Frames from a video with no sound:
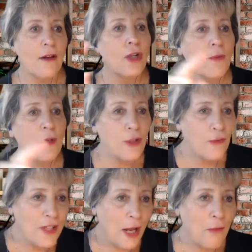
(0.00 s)
look what
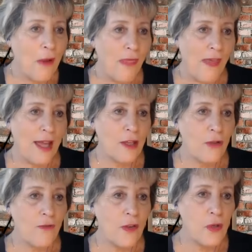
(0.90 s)
you've done with that.
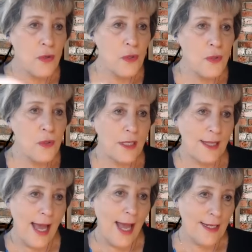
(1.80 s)
You've
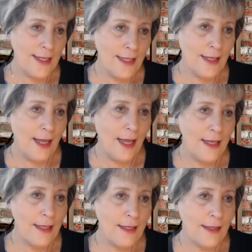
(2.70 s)
used that
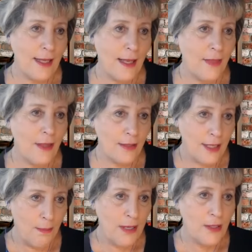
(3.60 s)
as the
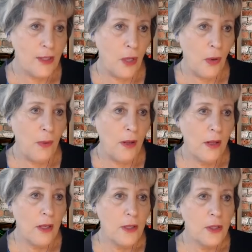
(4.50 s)
stepping stone
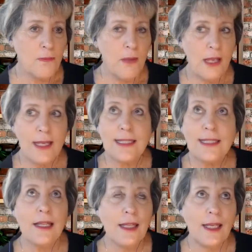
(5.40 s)
to be
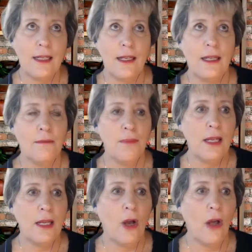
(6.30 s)
excelling and
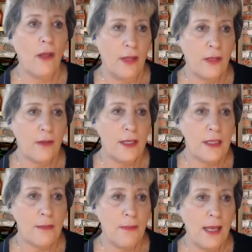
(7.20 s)
being all that you need
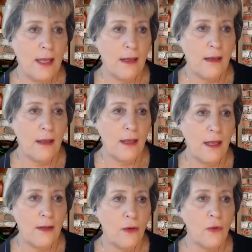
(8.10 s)
to be
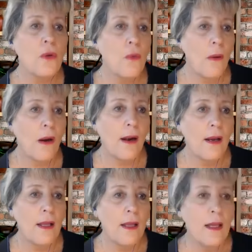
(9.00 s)
in who you are.
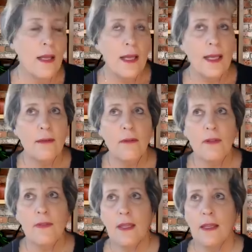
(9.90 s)
And
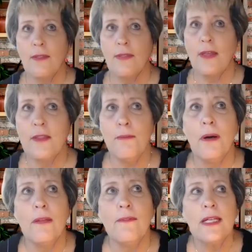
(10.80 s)
the other
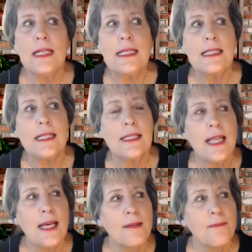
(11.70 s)
part of it is
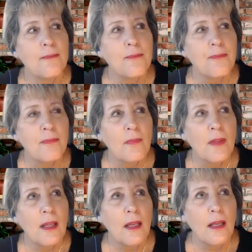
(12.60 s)
that
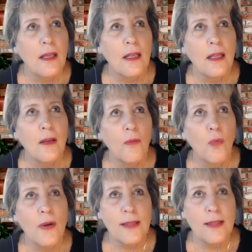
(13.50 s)

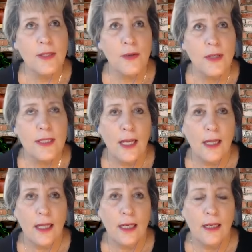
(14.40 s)
with
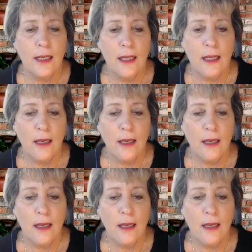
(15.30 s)
storytelling,